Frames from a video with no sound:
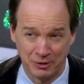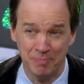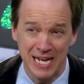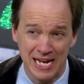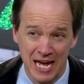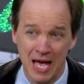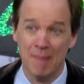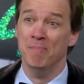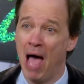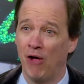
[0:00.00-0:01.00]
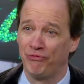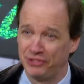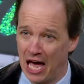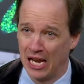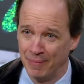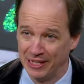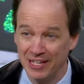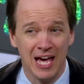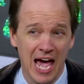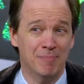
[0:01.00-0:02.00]
me, Melv Solomon,
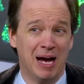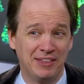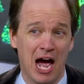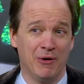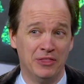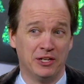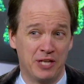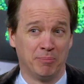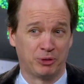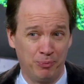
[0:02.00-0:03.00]
and my down-in-the-dumps